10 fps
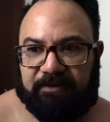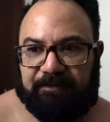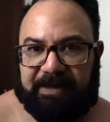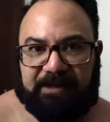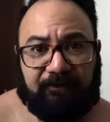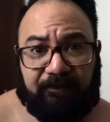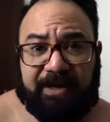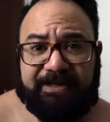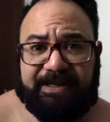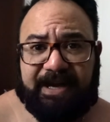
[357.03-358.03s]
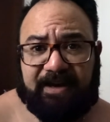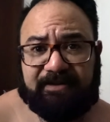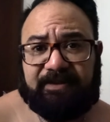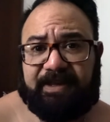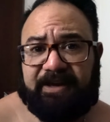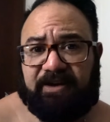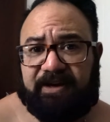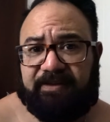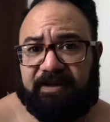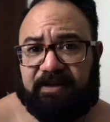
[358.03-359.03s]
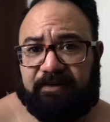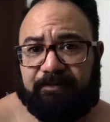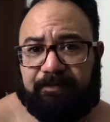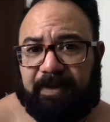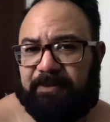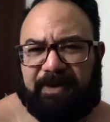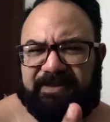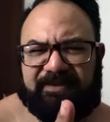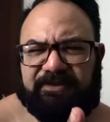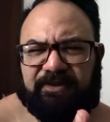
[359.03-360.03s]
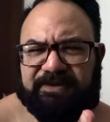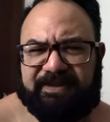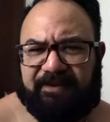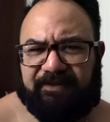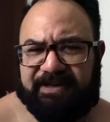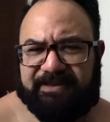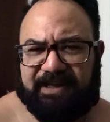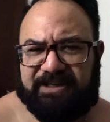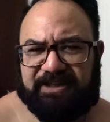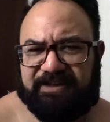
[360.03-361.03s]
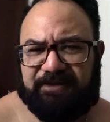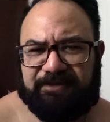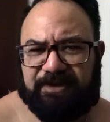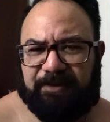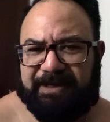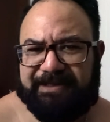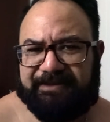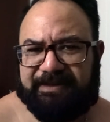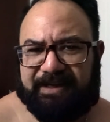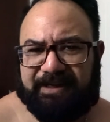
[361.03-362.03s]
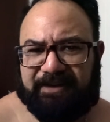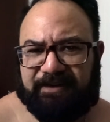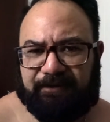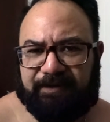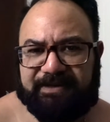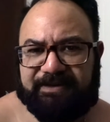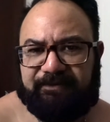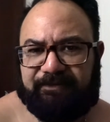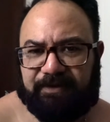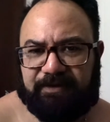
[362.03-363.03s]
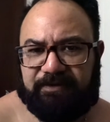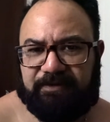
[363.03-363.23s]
being confined to your house or that kind of thing by the way this is all self-isolation no, nobody's getting arrested for